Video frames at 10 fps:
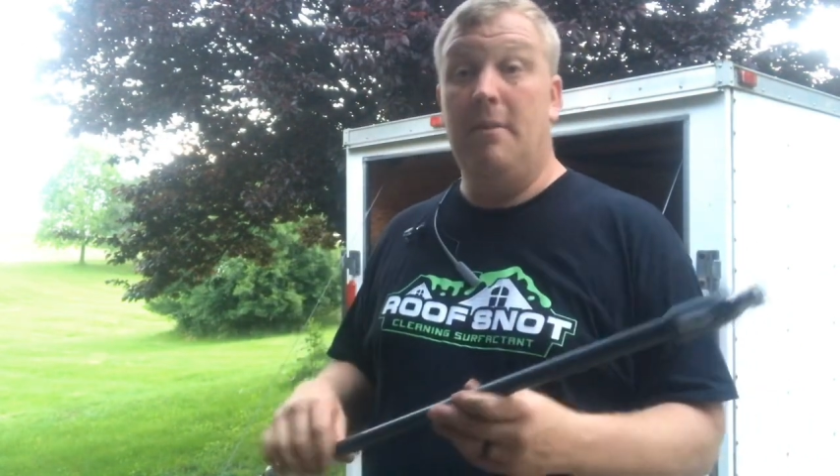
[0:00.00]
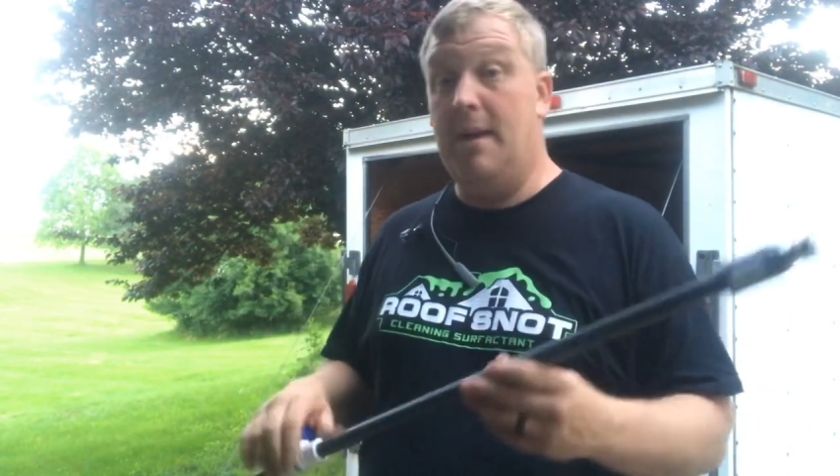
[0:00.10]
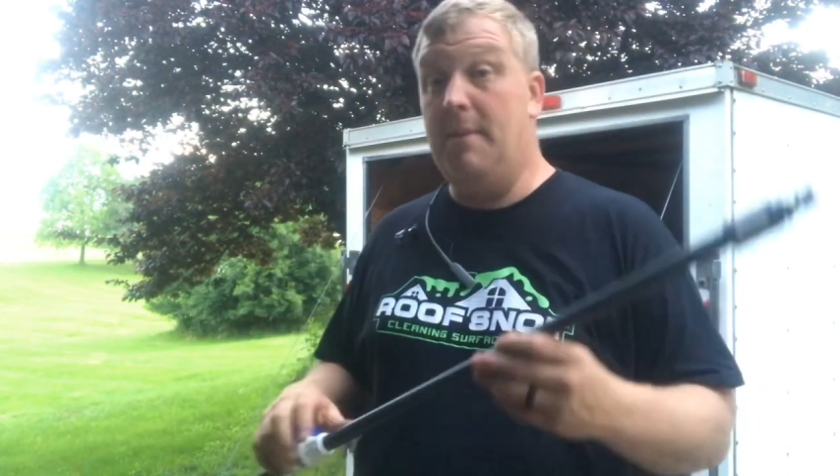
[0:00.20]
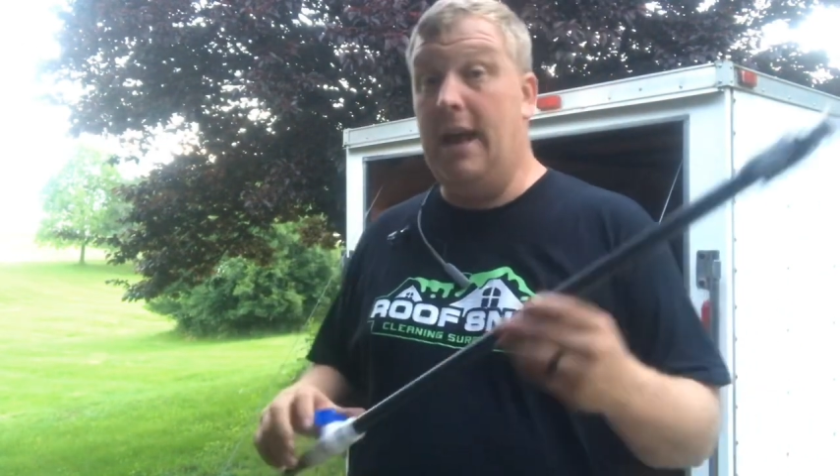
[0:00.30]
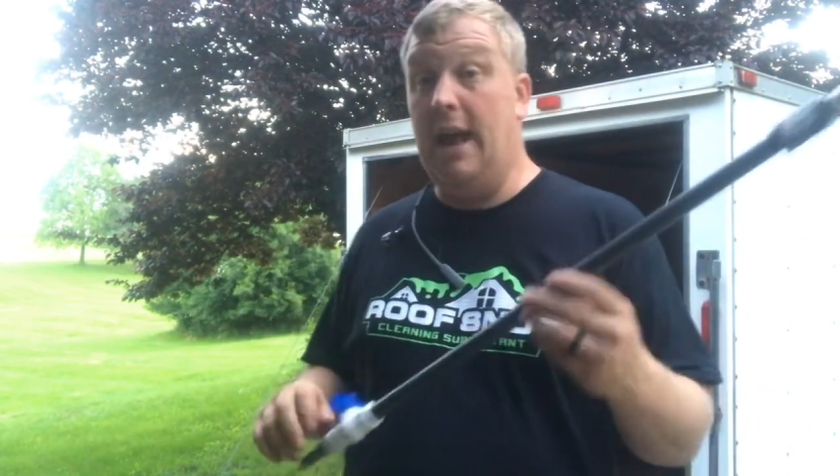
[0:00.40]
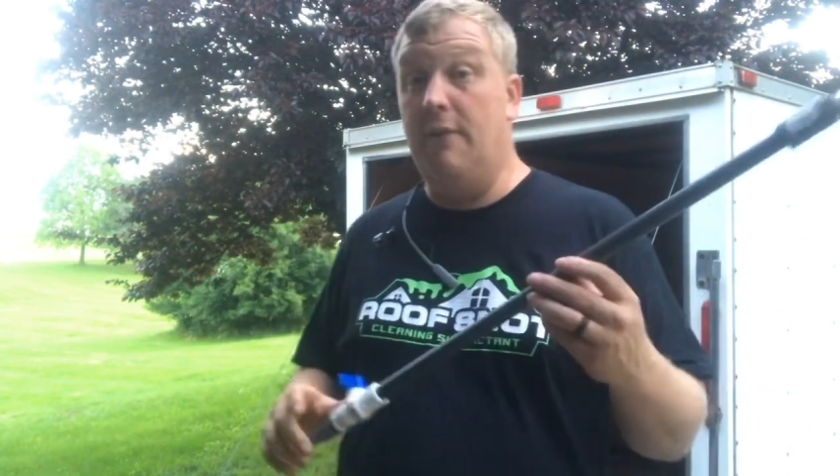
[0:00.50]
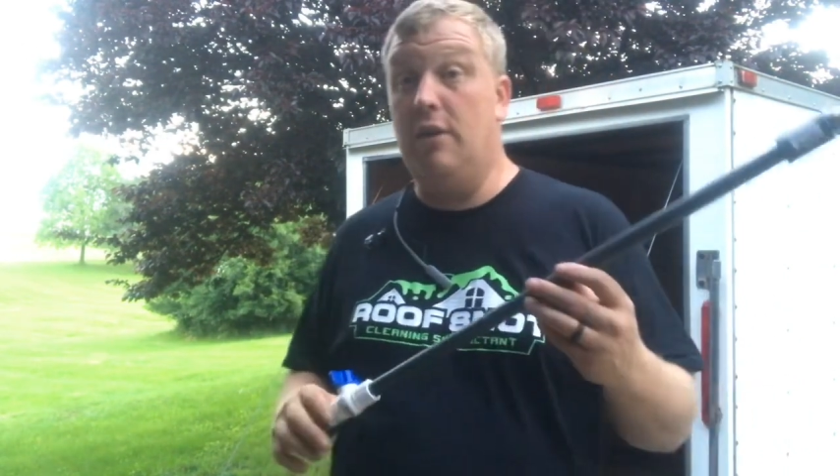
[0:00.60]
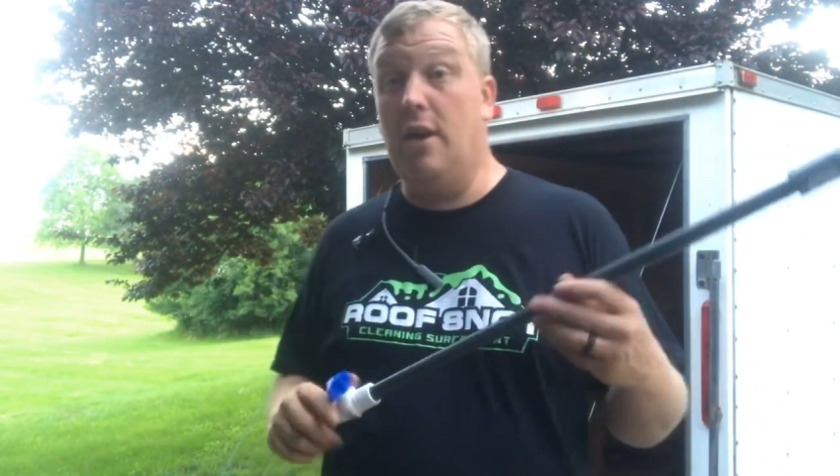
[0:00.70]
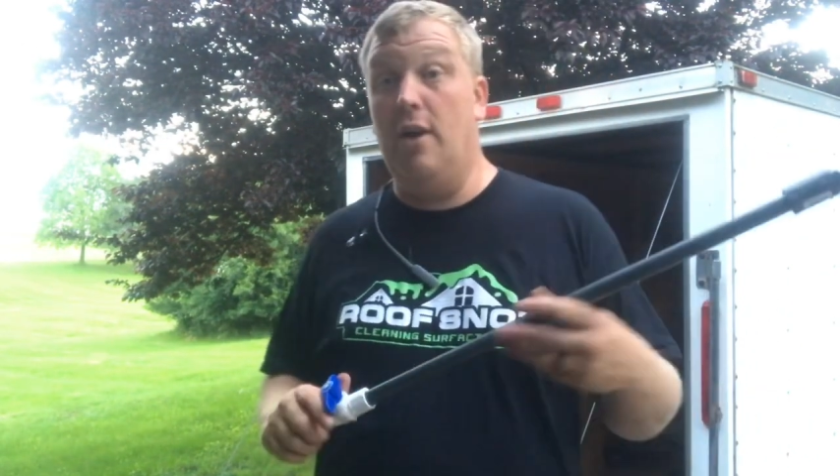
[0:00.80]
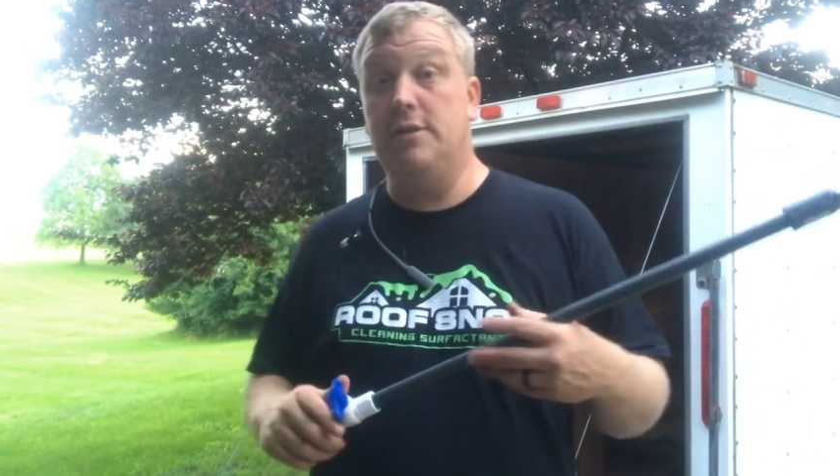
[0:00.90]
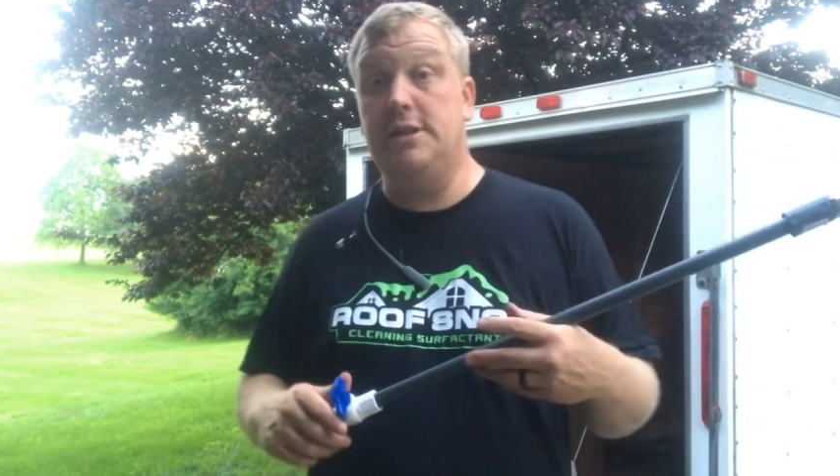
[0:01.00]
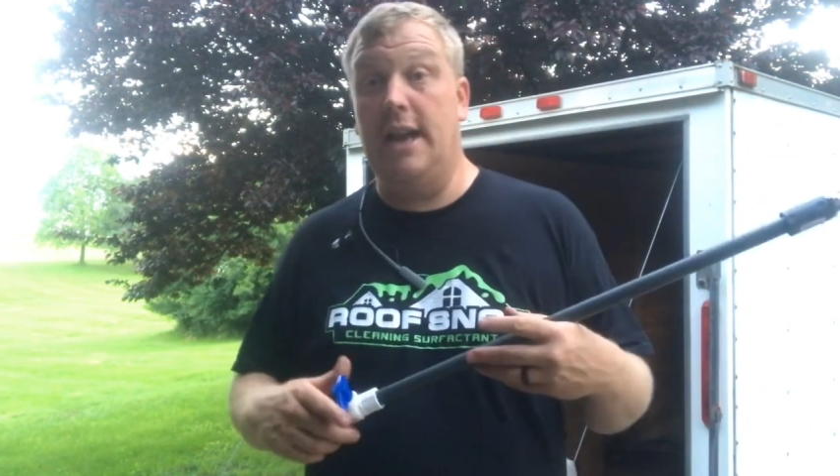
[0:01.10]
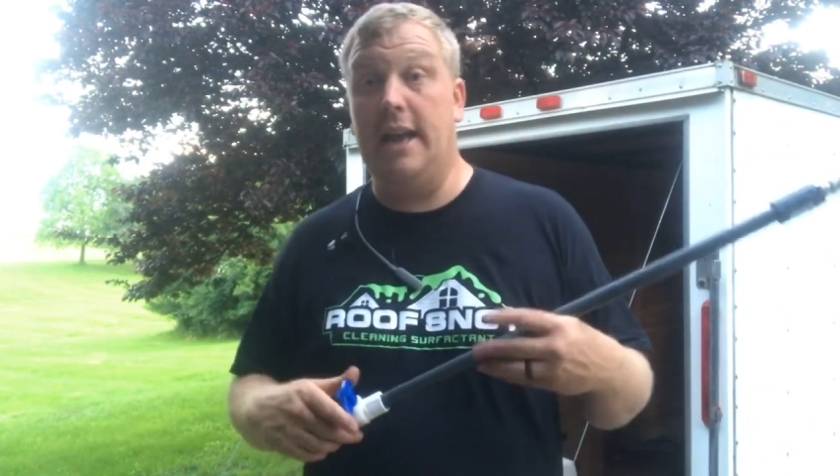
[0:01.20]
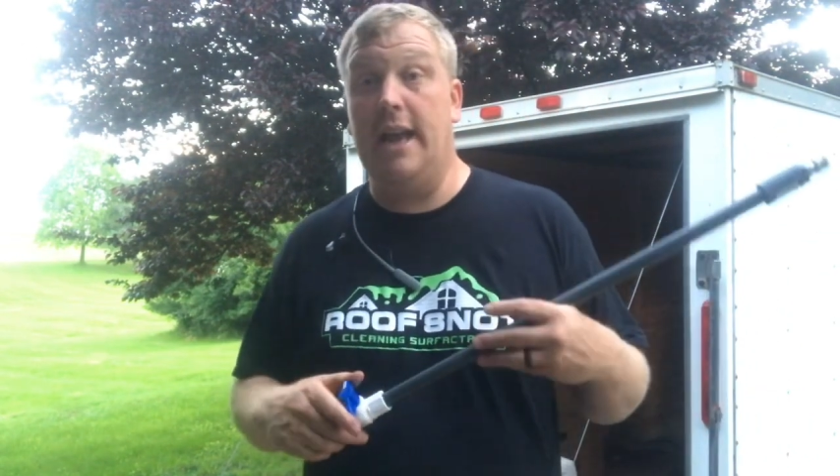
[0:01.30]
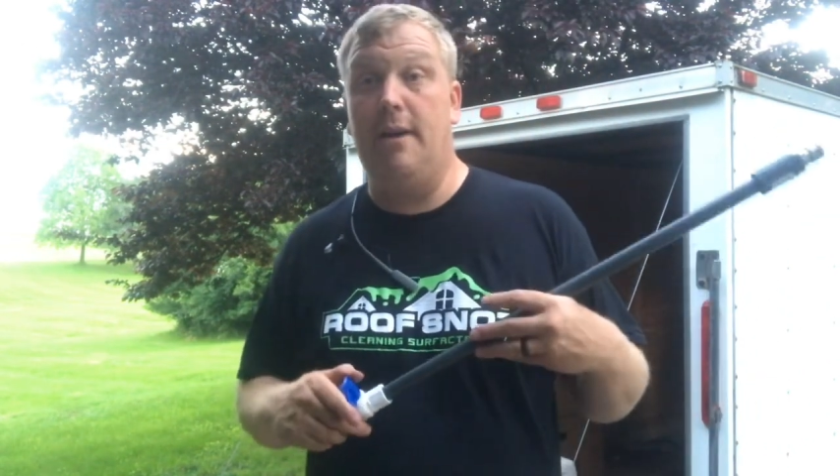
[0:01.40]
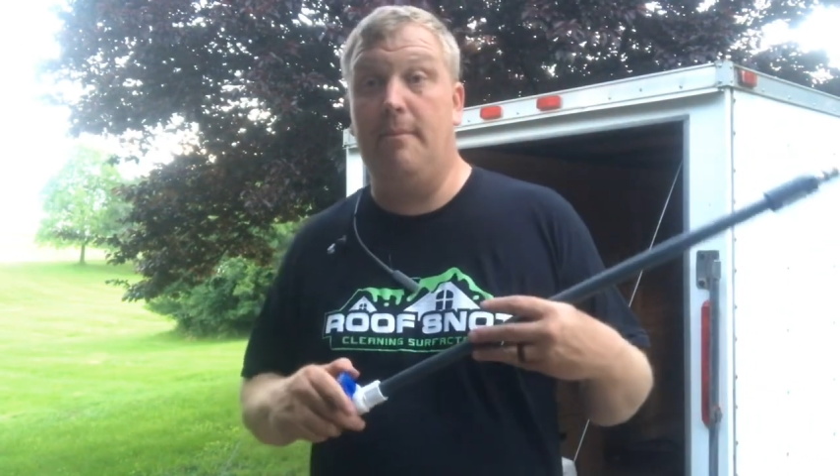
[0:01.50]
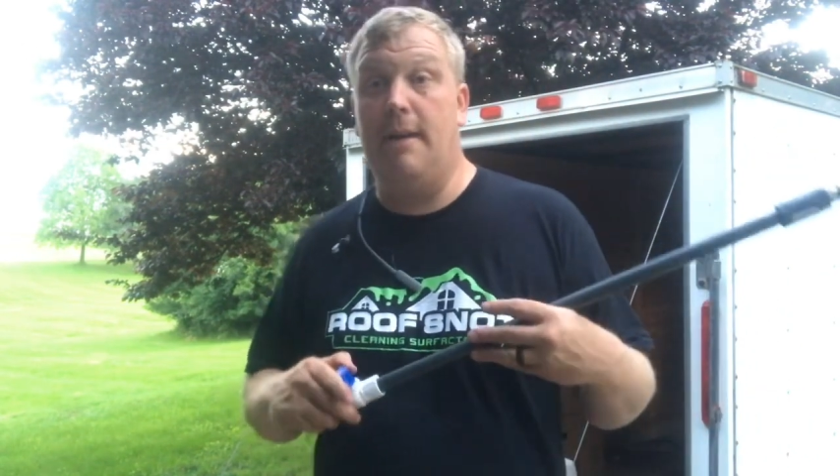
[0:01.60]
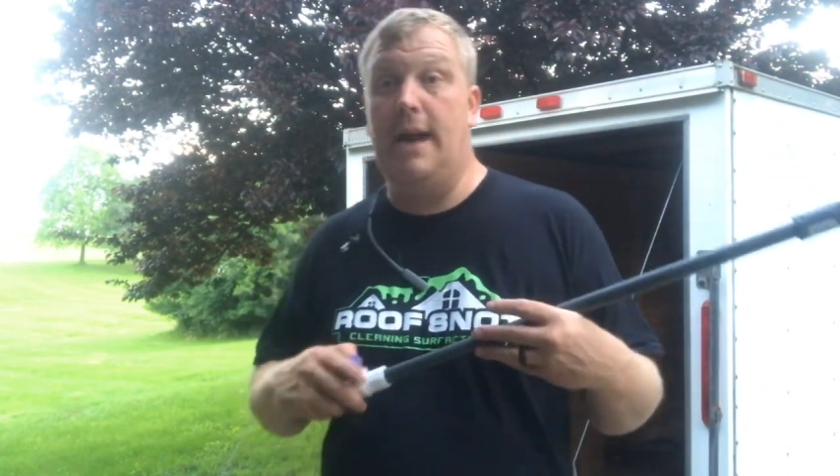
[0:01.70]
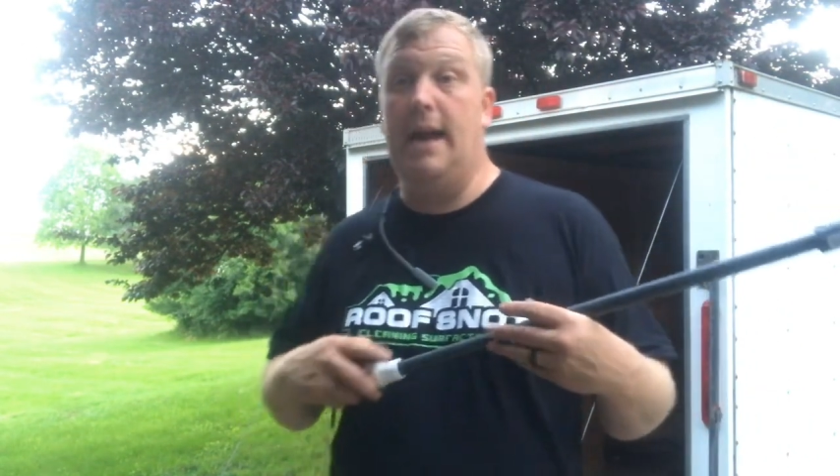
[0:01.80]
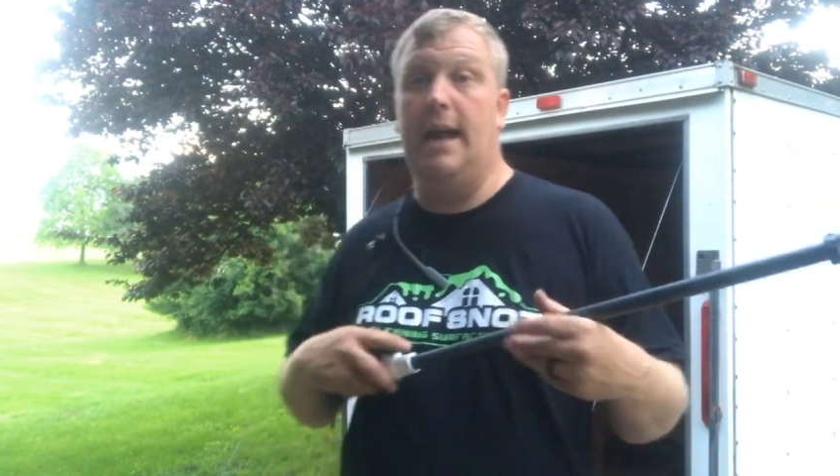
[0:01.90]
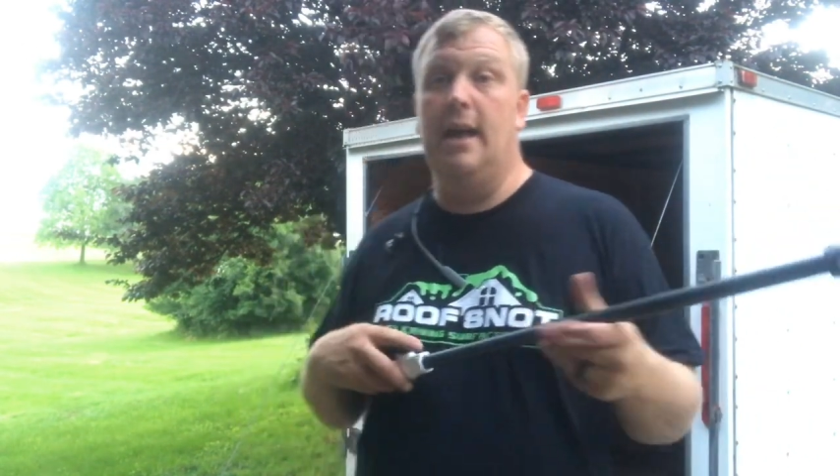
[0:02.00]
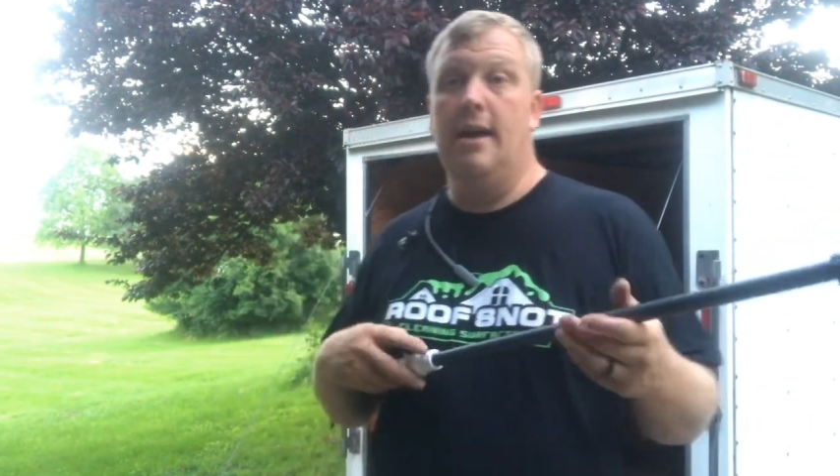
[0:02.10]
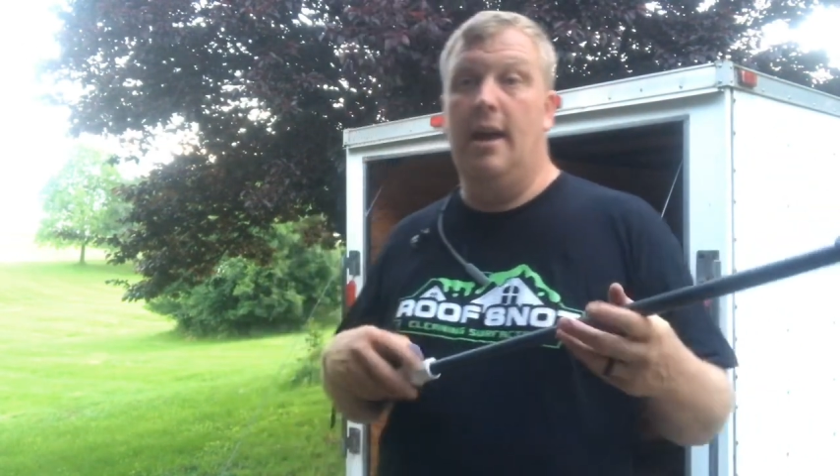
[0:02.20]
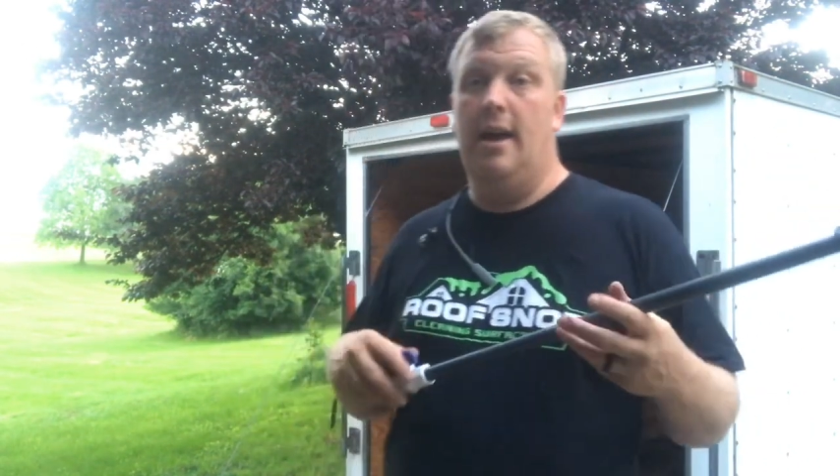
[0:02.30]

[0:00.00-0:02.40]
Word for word: But I might have you go check out my